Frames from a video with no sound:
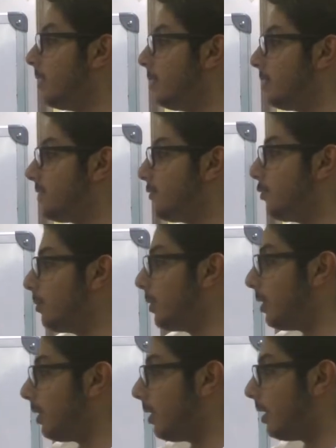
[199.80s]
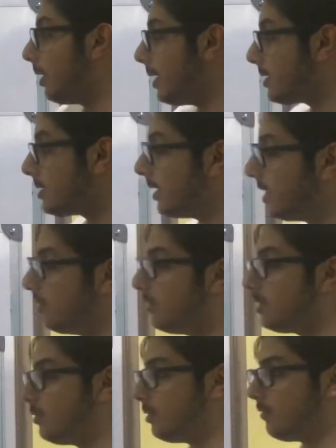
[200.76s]
this formula, unless they give
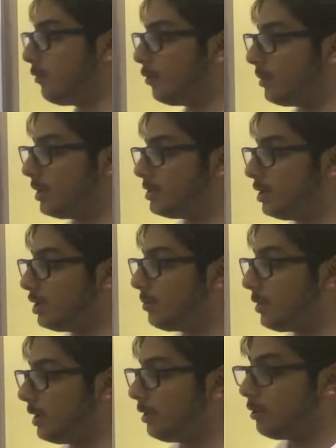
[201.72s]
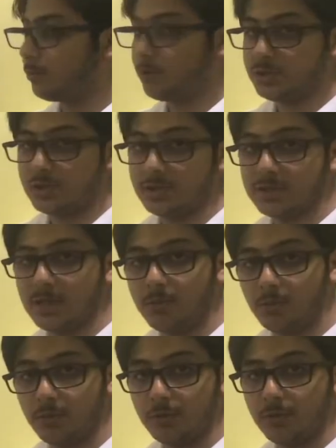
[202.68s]
it to you in a formula sheet depending on which
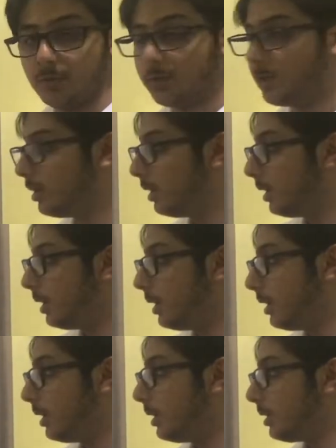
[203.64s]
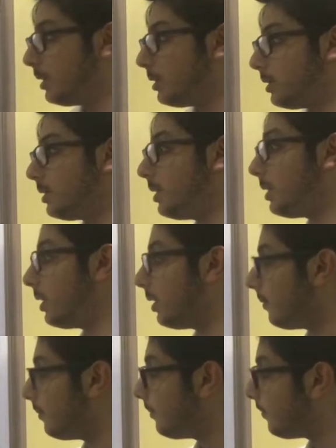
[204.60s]
exam board you're
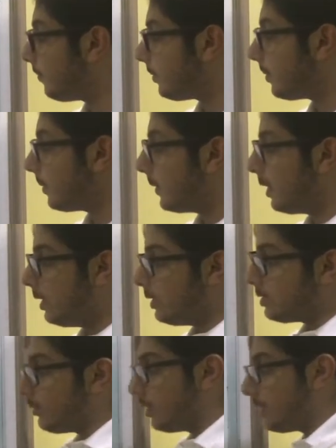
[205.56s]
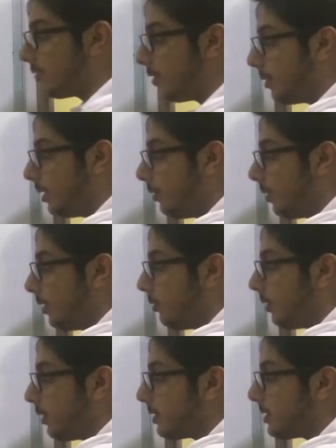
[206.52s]
taking. So this formula only
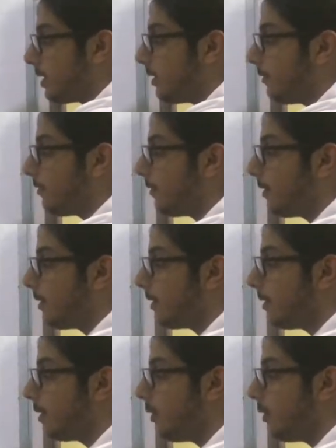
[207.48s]
works if the